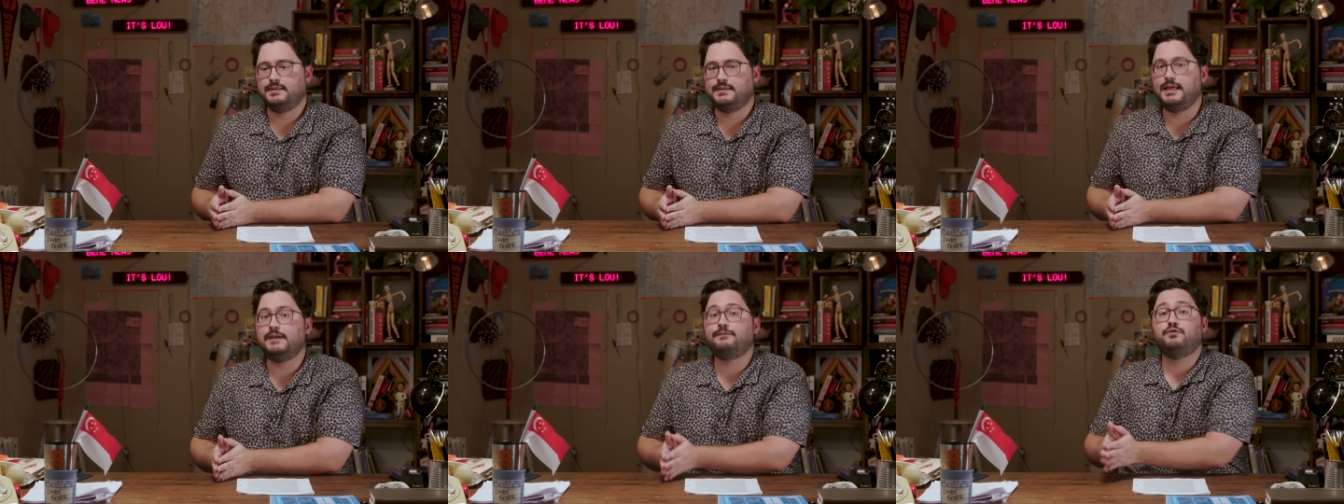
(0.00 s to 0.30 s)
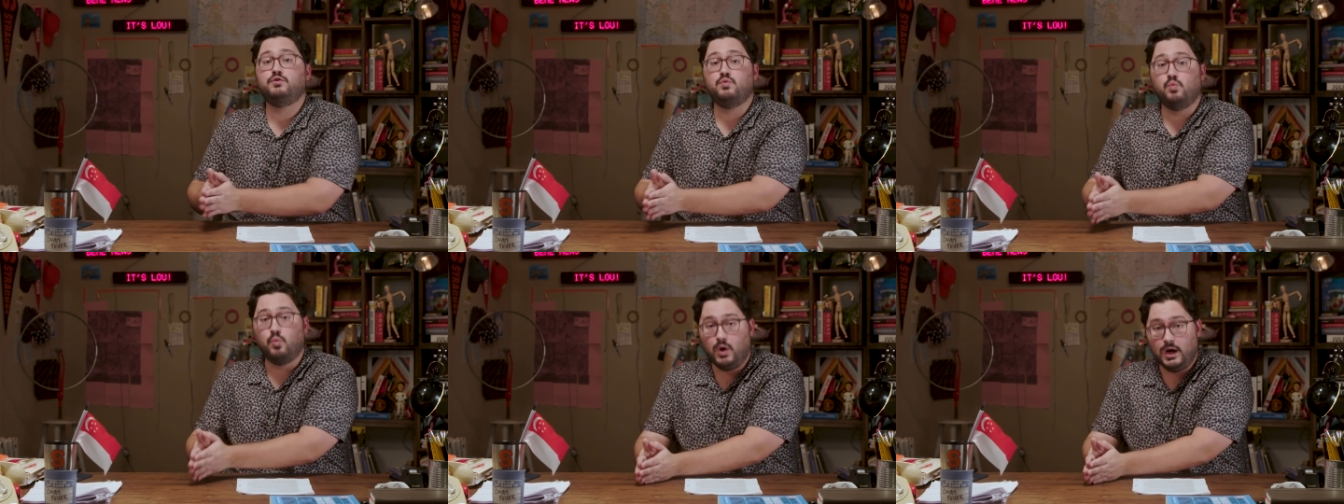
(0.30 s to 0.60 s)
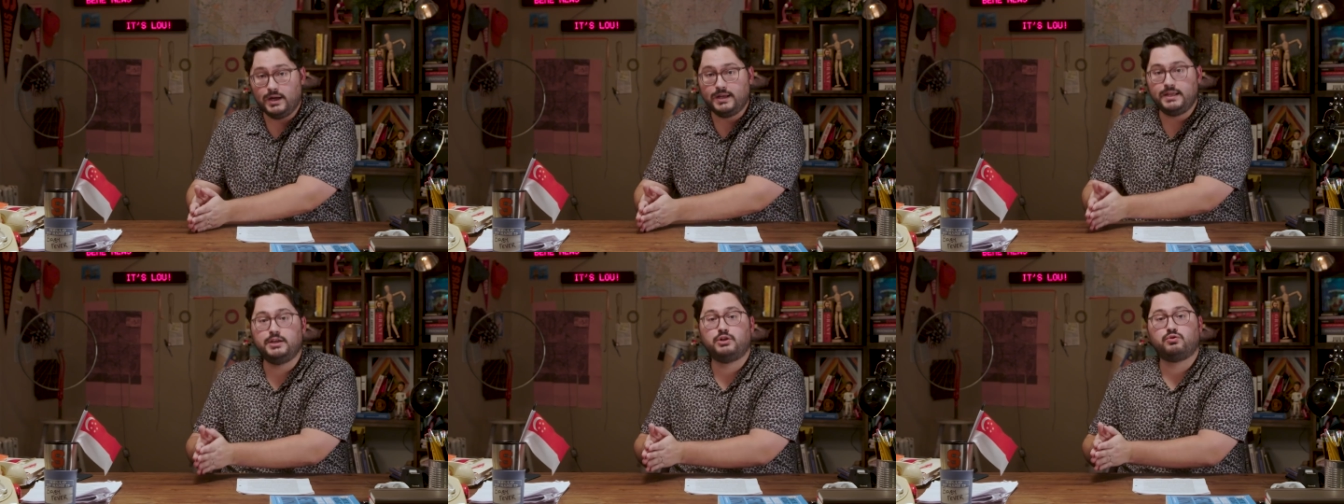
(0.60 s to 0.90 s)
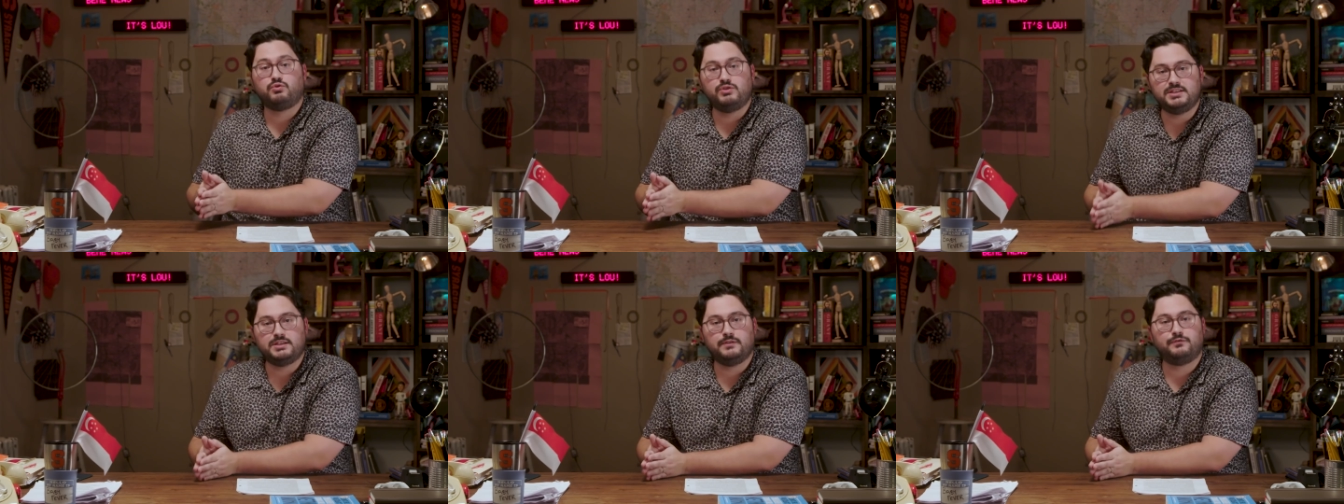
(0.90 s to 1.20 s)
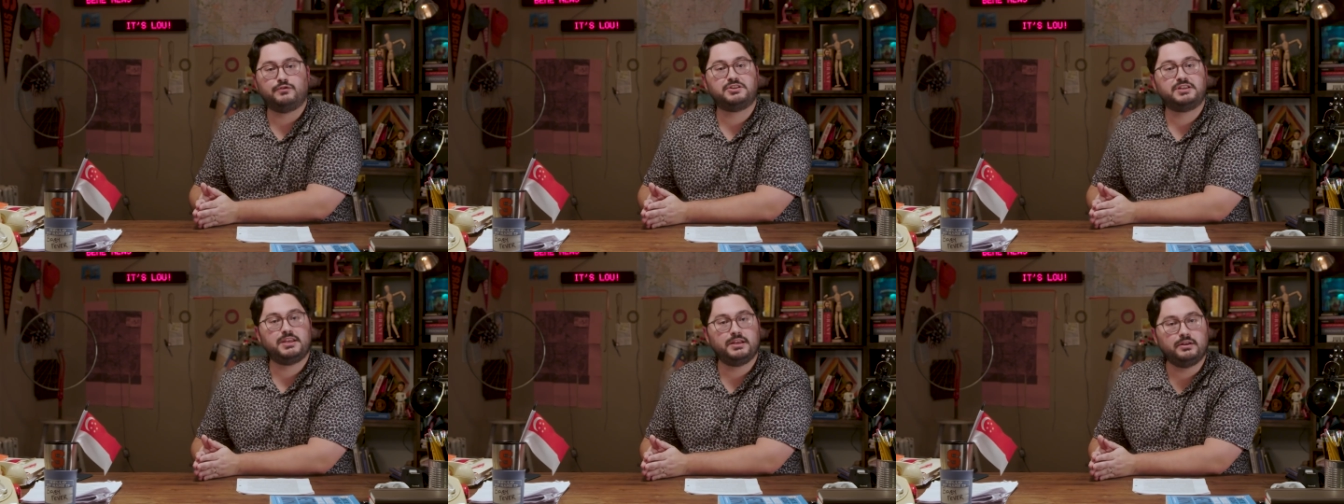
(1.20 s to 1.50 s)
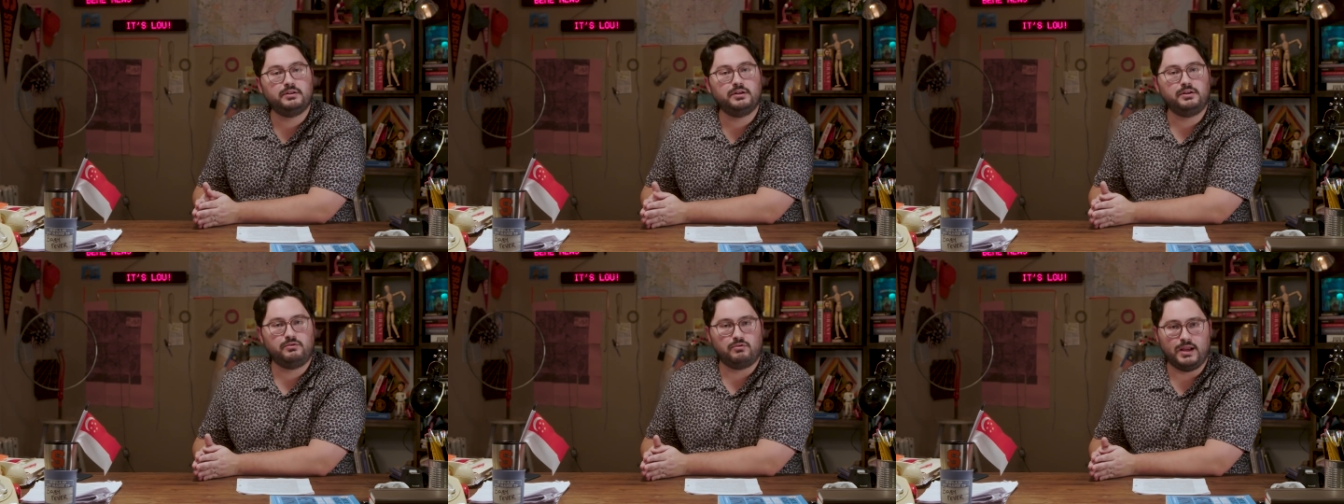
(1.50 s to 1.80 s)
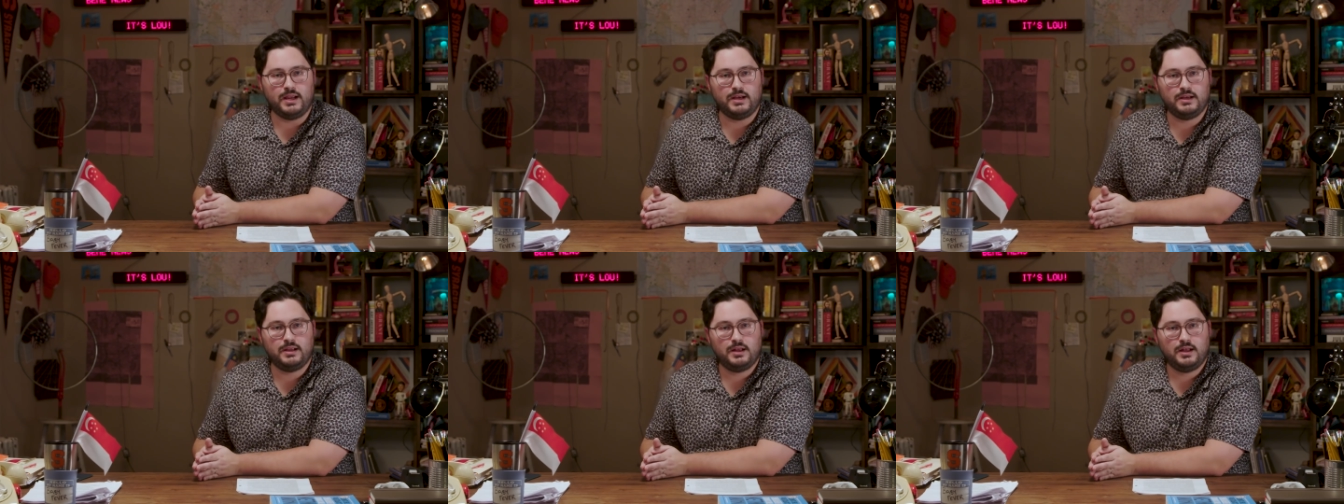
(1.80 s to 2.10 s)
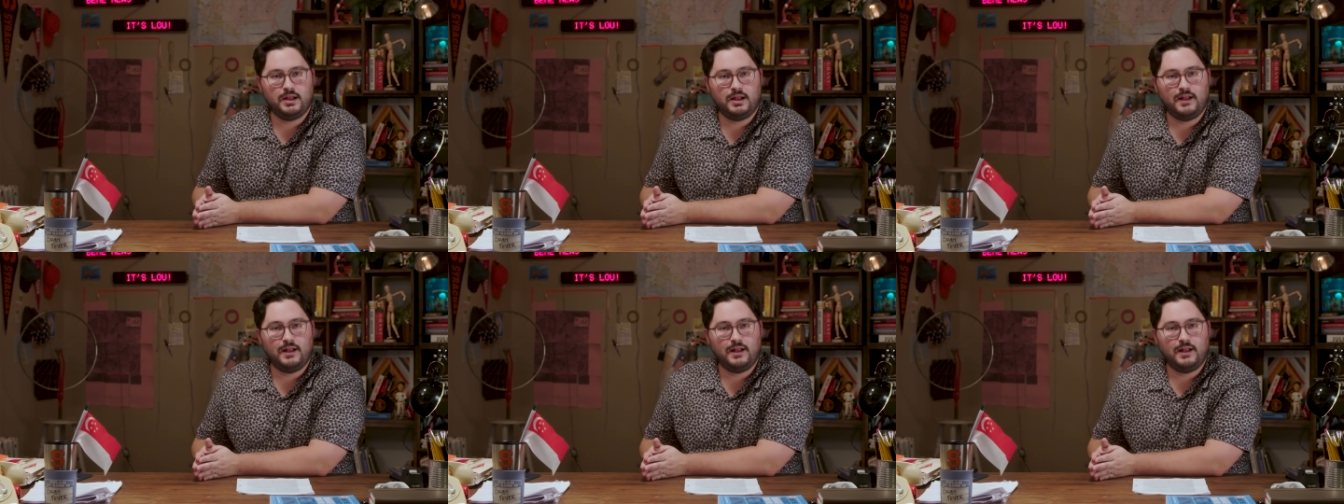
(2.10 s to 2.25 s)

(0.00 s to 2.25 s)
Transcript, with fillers: that if you want to increase the fertility rate,